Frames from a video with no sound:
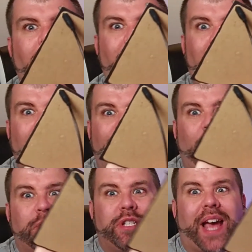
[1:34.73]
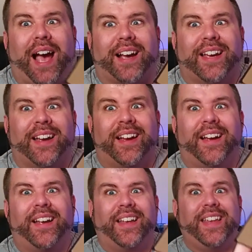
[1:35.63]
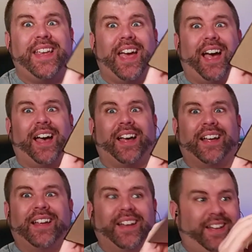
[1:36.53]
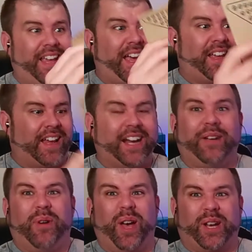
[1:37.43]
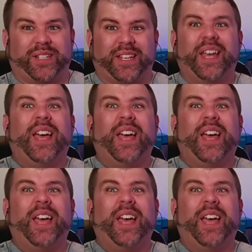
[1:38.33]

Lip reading: Headphone jack! Yeah, and it works!